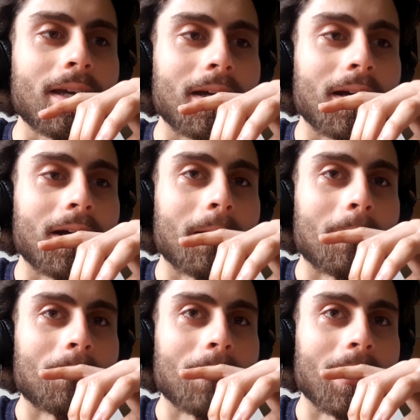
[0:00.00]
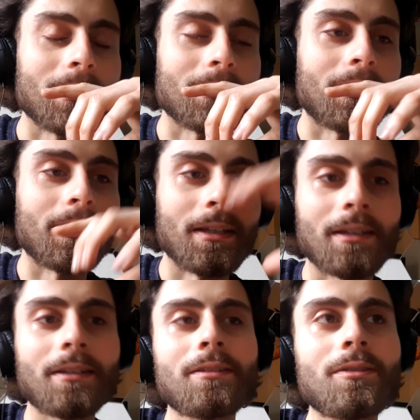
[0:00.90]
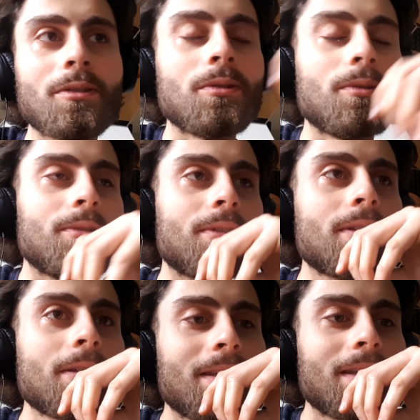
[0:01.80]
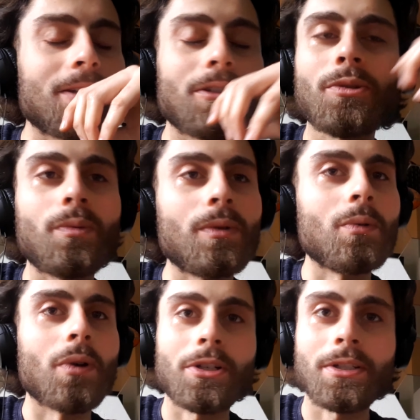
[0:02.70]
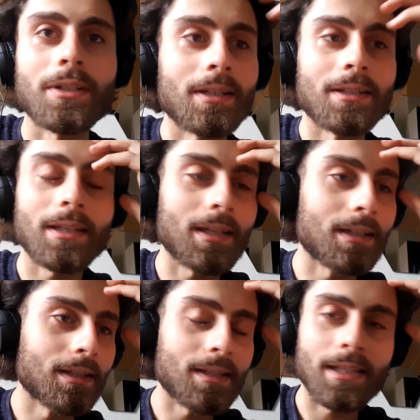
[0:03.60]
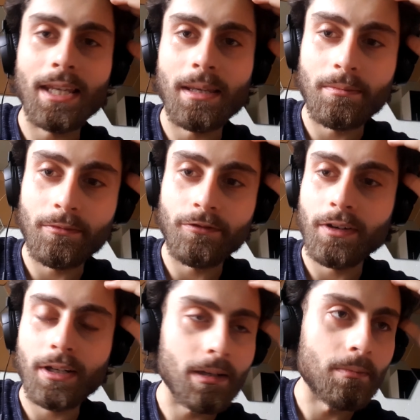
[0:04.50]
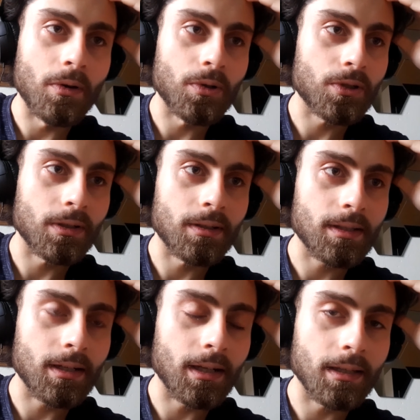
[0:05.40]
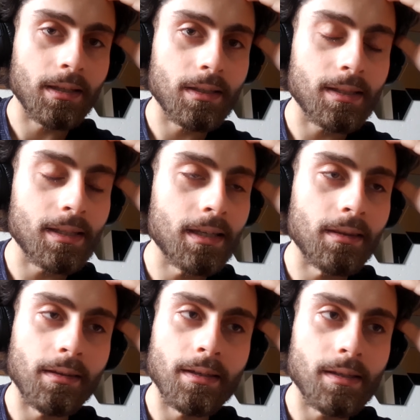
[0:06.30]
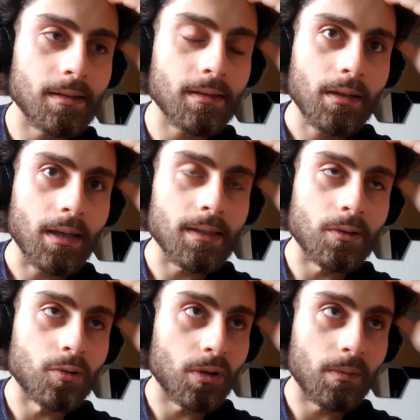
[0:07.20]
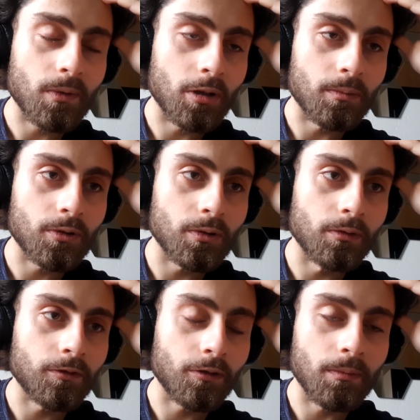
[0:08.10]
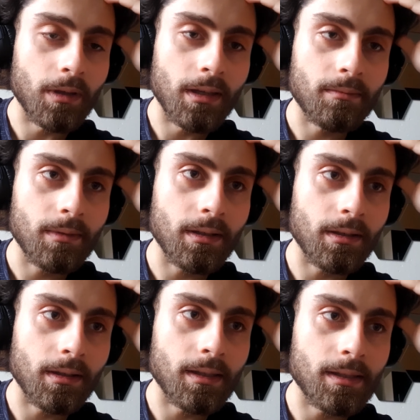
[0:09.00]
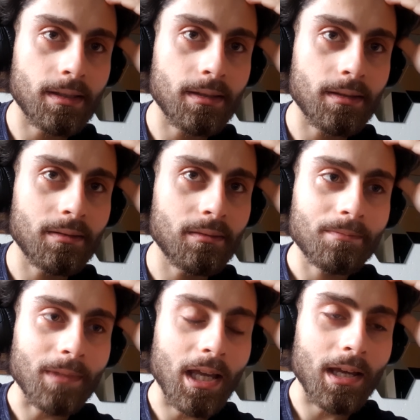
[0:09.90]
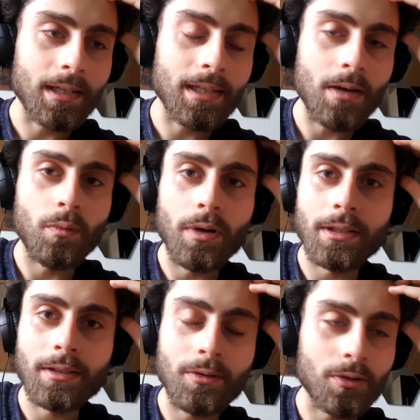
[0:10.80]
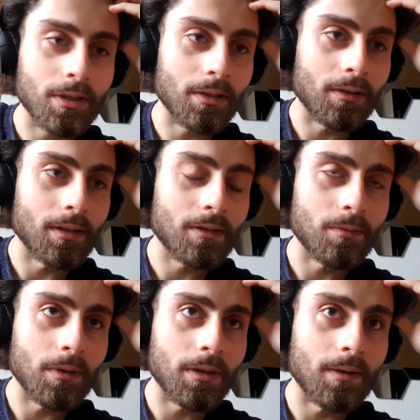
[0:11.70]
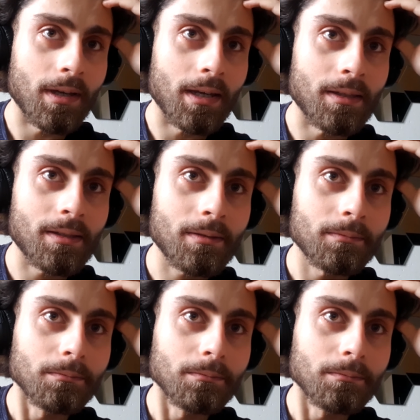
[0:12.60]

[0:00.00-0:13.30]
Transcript: Um, I got the link to use and just rewatched it, and the same emotions, like seeing this is a dream come true for me. Uh, it's I can't wait to share this with you guys.